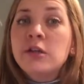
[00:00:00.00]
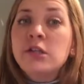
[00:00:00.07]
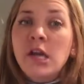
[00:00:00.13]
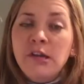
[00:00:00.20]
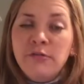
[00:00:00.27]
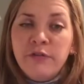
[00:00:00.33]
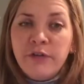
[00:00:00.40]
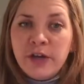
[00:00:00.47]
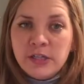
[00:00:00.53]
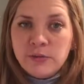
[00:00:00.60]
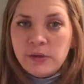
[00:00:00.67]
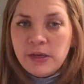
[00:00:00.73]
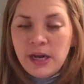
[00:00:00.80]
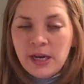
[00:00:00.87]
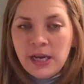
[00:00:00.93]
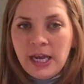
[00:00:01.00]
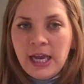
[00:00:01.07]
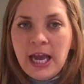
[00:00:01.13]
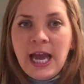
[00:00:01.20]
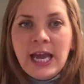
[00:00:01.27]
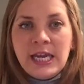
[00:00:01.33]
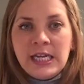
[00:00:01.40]
don't refer to a nanny
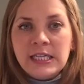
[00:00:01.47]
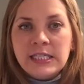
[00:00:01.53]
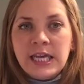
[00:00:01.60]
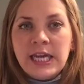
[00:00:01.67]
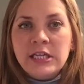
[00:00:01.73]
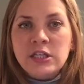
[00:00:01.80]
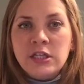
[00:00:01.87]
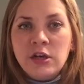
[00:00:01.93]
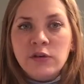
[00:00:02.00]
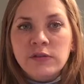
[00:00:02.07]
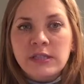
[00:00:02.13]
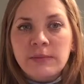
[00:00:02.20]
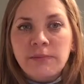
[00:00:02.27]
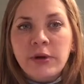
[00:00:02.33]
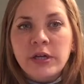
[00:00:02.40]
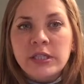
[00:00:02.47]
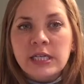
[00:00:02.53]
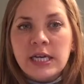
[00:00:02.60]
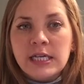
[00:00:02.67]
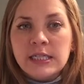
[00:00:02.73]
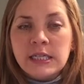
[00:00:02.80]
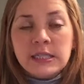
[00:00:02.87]
at any stage in the Ofsted
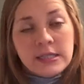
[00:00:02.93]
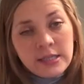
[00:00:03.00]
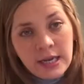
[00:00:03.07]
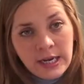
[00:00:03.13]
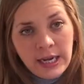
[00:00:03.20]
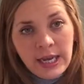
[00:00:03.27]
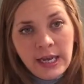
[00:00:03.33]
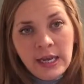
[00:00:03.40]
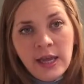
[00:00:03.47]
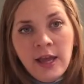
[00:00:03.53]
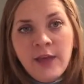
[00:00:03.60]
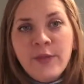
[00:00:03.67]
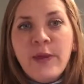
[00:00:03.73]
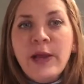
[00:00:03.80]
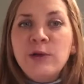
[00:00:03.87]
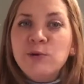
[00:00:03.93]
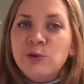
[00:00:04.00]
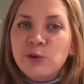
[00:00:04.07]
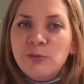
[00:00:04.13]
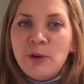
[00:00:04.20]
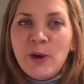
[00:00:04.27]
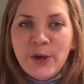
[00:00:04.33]
process as a nanny. They call
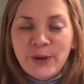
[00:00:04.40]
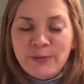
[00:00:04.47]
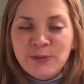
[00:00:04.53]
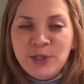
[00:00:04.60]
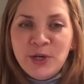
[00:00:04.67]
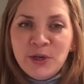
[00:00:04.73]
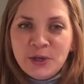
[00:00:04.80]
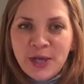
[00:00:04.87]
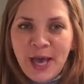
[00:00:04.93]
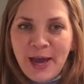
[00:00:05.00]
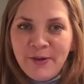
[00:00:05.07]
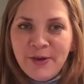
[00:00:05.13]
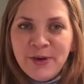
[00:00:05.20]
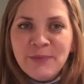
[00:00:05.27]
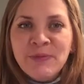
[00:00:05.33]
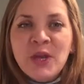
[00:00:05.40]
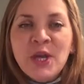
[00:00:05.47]
them a home child carer.